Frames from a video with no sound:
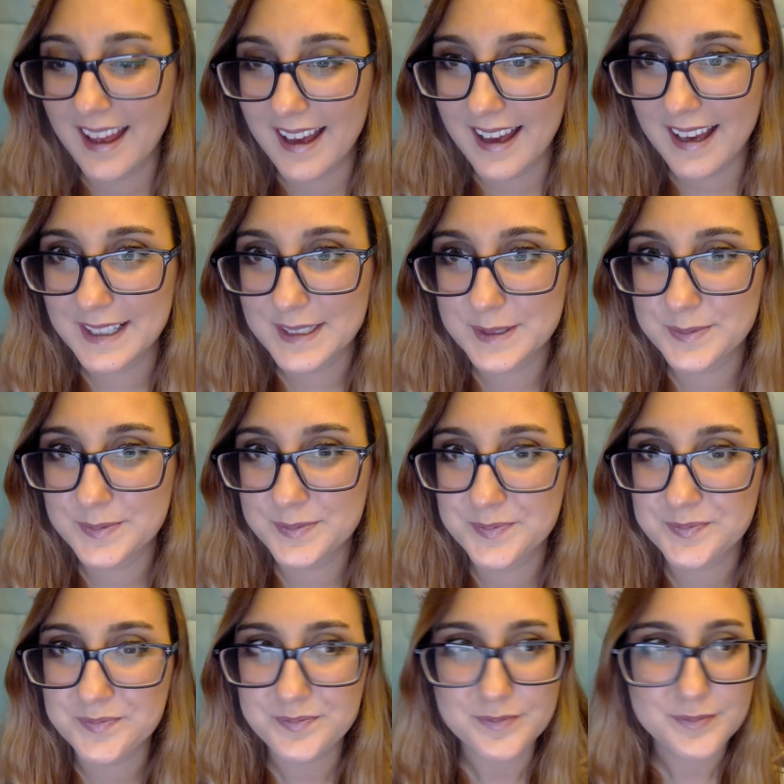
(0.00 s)

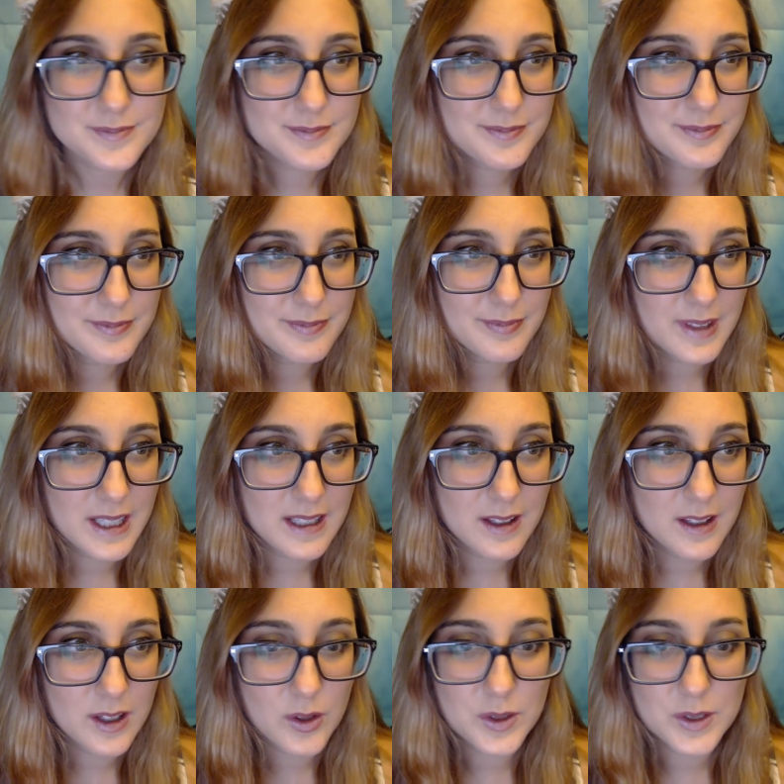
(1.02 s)

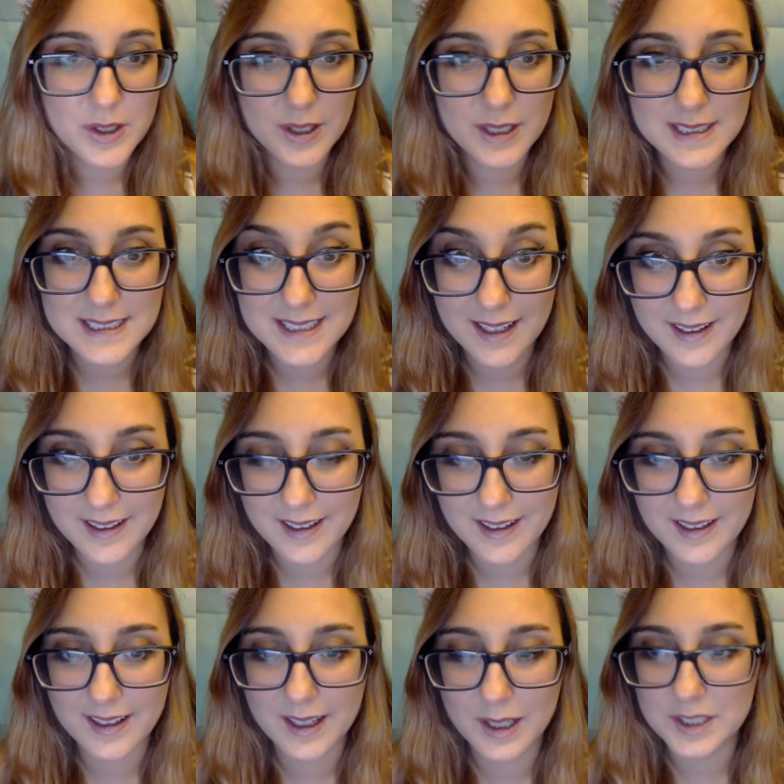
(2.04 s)
Hold on a second.
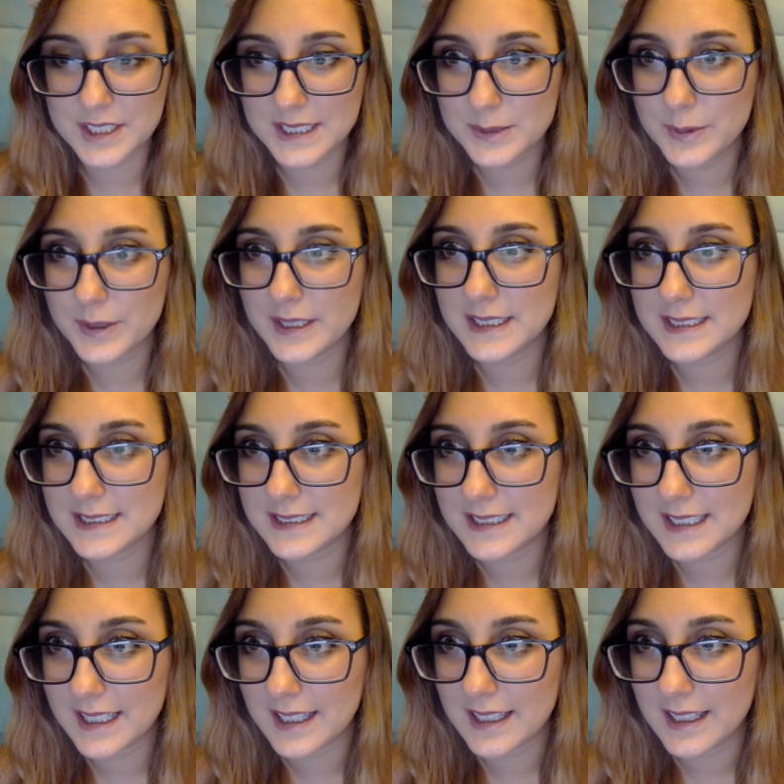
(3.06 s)
I just want to
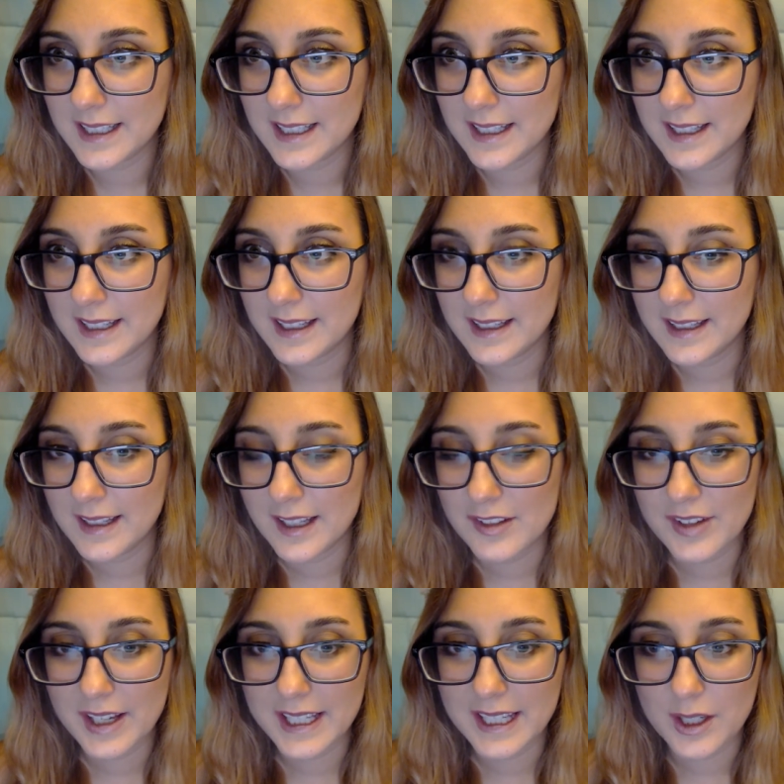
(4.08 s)
see if
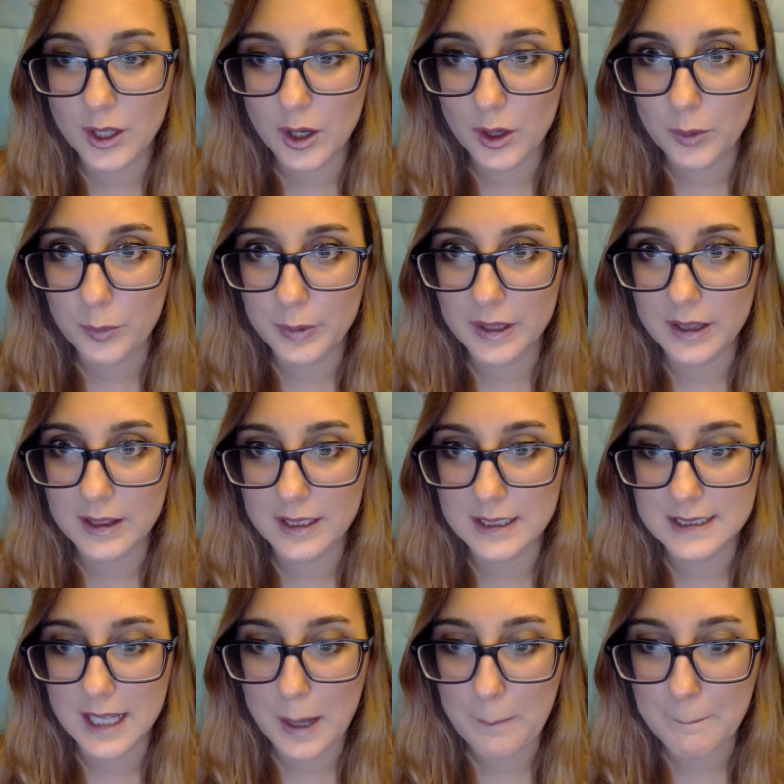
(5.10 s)
I can open this
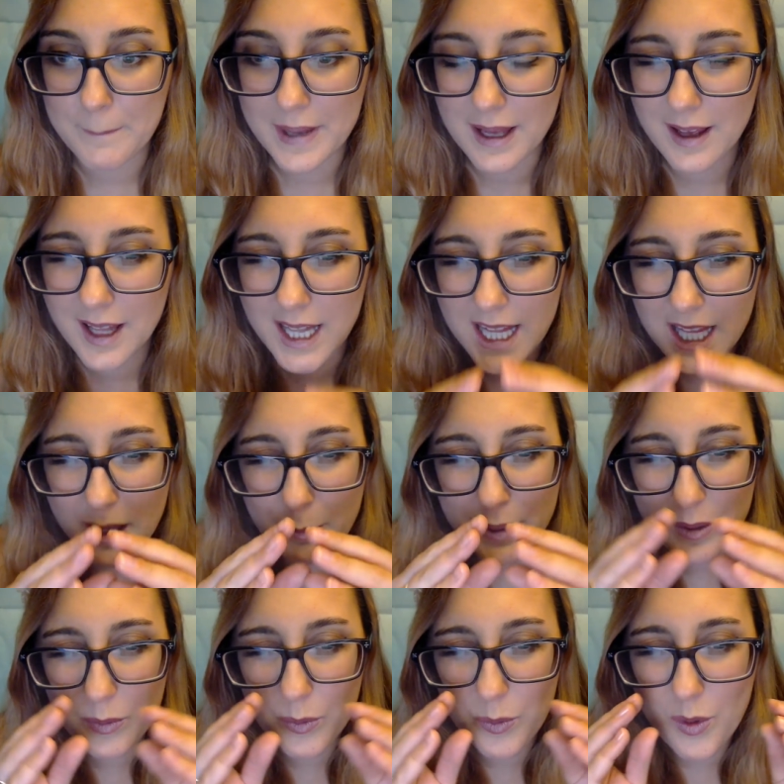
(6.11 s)
up a little bit
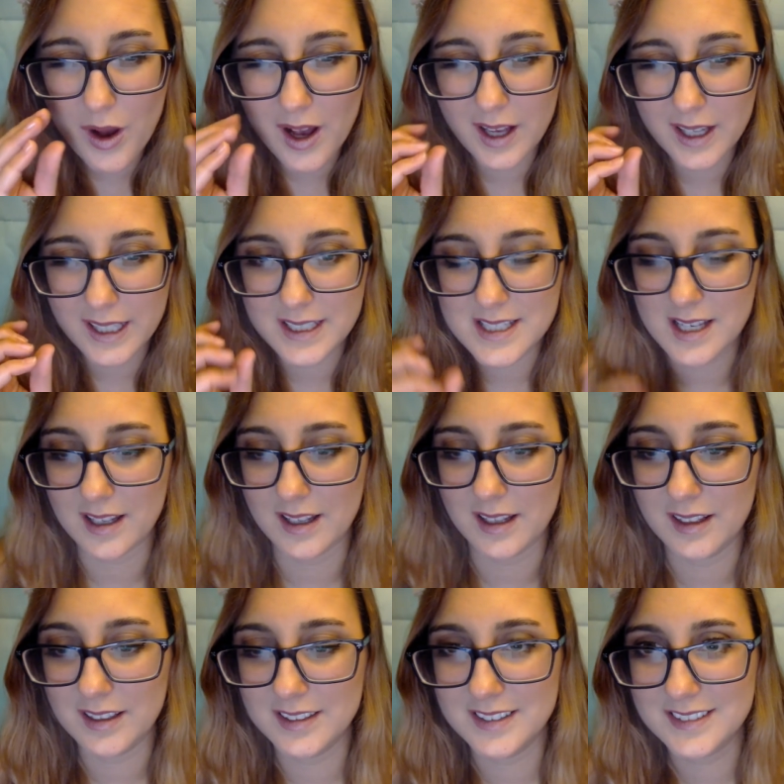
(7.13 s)
wider.